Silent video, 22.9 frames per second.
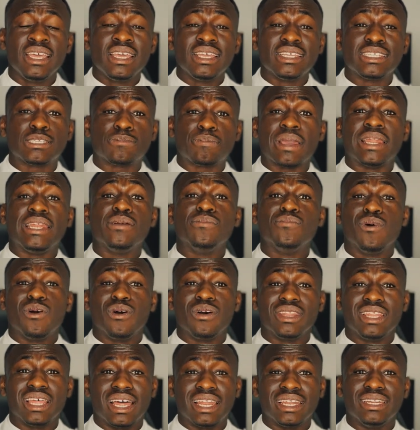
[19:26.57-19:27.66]
spending more
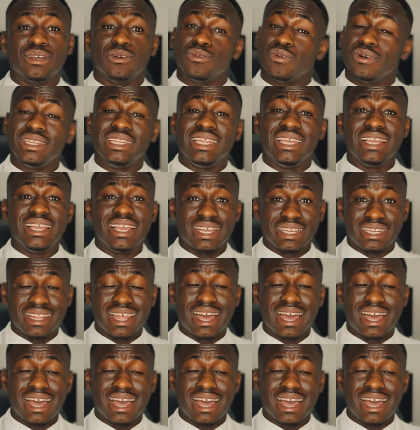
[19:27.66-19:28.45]
than what they get.